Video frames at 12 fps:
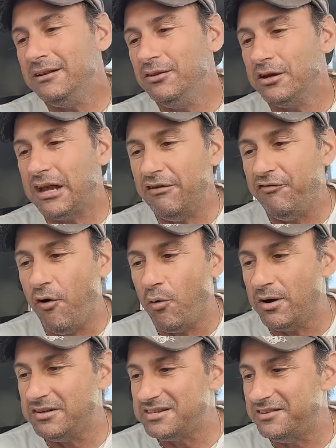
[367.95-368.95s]
Looking
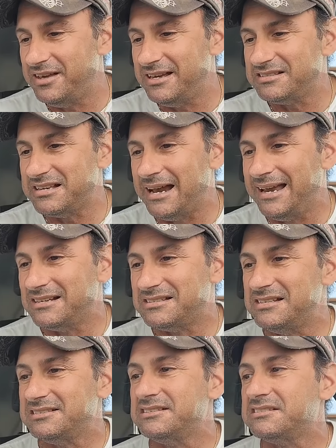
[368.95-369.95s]
forward to this. I
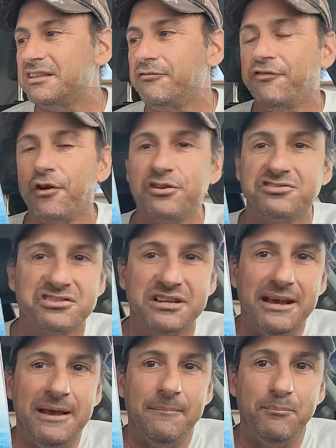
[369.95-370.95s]
guess this is the first